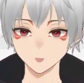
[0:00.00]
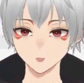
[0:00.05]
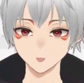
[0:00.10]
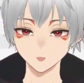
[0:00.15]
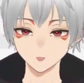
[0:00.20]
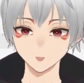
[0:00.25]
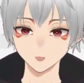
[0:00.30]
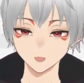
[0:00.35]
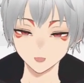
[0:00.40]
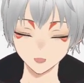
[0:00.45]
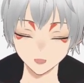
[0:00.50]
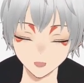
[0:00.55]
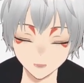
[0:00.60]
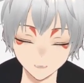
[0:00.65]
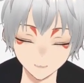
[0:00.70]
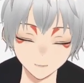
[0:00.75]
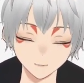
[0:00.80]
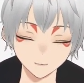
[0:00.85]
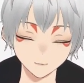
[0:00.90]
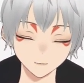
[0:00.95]
okay,
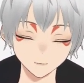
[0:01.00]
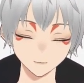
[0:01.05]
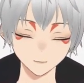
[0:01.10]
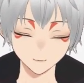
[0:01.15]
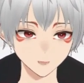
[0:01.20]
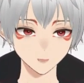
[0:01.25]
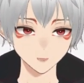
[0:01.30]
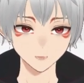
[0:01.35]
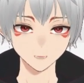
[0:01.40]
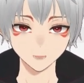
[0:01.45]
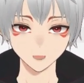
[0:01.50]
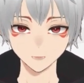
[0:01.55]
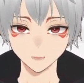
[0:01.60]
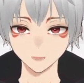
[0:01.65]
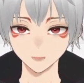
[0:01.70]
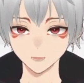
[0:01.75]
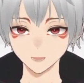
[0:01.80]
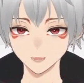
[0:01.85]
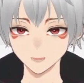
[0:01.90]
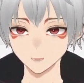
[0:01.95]
everything
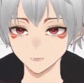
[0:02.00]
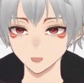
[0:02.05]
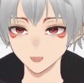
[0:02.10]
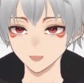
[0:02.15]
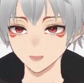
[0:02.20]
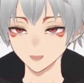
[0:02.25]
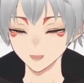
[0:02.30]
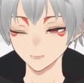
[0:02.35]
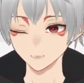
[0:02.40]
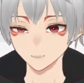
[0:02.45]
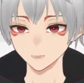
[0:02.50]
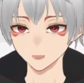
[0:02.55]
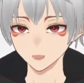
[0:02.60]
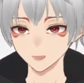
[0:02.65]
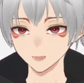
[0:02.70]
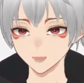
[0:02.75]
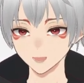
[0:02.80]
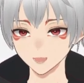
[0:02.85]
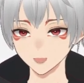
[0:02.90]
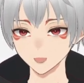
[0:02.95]
is almost set
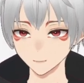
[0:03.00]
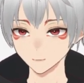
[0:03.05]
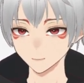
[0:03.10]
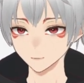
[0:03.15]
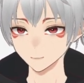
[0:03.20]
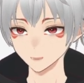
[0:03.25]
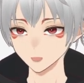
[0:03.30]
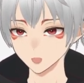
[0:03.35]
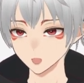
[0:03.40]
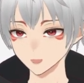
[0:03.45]
up, so we